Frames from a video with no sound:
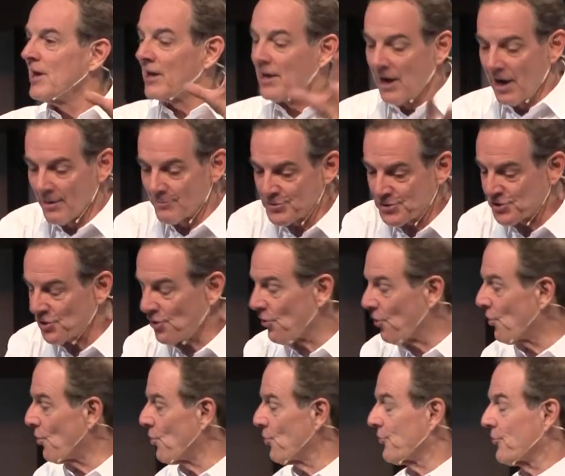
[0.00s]
comes to
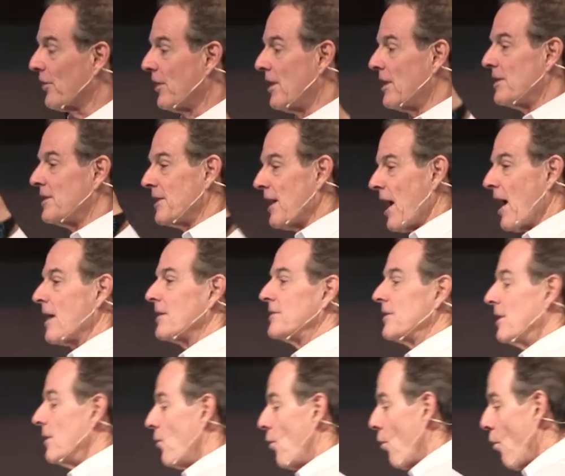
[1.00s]
earth not